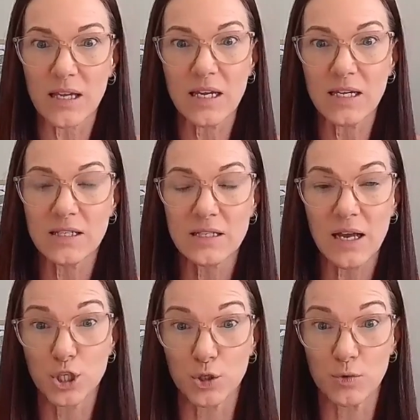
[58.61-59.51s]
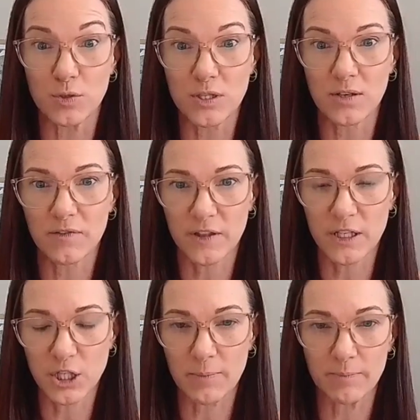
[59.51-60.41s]
is shoes for the
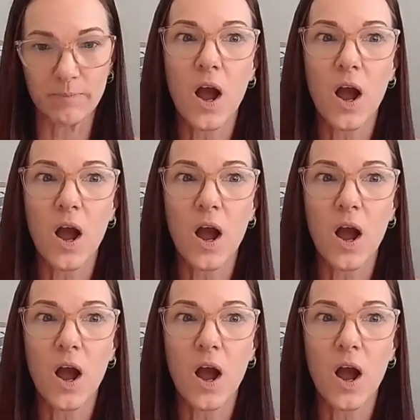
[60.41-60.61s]
gym.